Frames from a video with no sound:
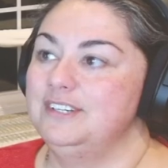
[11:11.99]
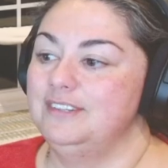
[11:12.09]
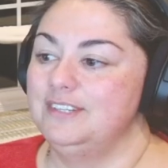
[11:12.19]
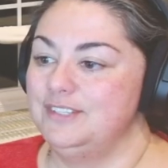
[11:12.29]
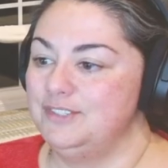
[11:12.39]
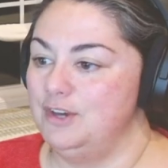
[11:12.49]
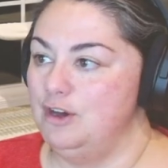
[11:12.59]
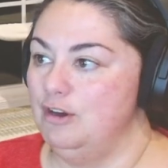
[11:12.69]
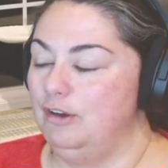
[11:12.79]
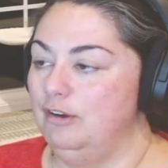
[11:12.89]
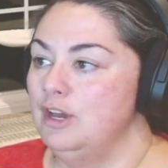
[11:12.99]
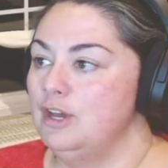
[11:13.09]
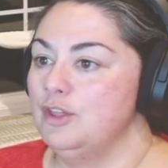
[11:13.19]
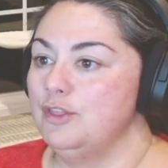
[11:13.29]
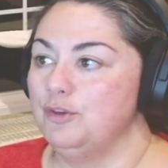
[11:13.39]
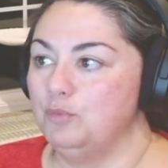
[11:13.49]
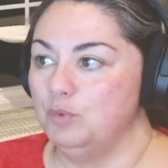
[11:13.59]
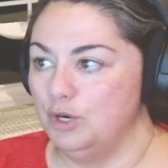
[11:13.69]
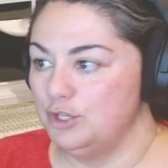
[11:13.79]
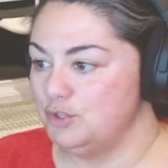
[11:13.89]
this song. The
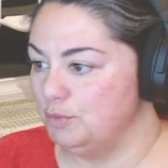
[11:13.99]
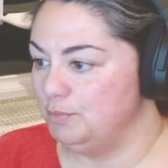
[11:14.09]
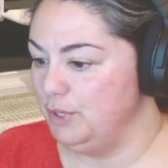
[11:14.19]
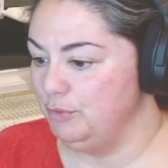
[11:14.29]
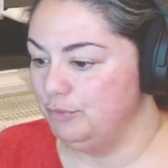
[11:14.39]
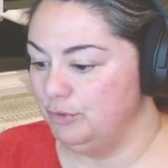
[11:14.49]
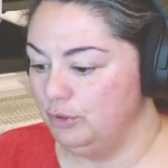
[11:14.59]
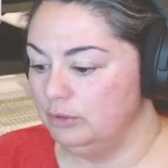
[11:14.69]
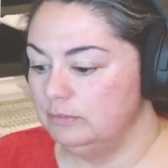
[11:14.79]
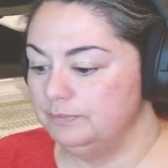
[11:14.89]
words were beautiful.